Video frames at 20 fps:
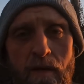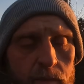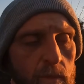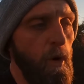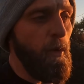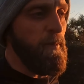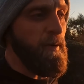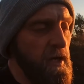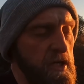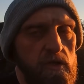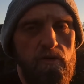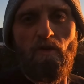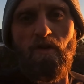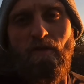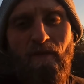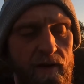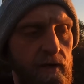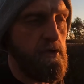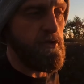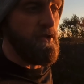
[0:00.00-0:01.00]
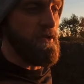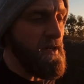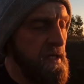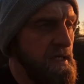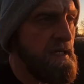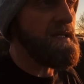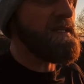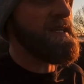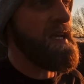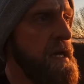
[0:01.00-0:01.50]
more pressure on your ankles and
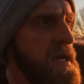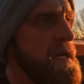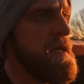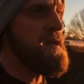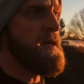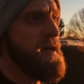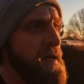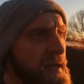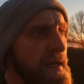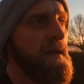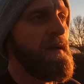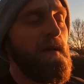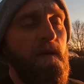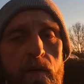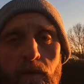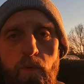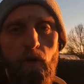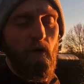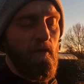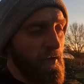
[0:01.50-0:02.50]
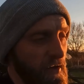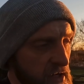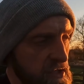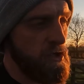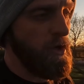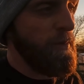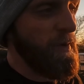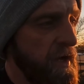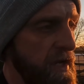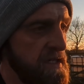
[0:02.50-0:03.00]
knees, but over the
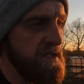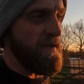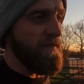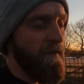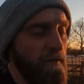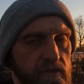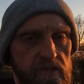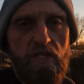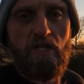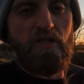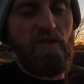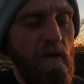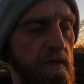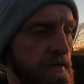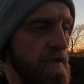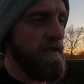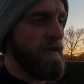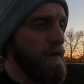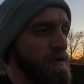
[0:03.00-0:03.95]
last couple of years I've obviously strengthened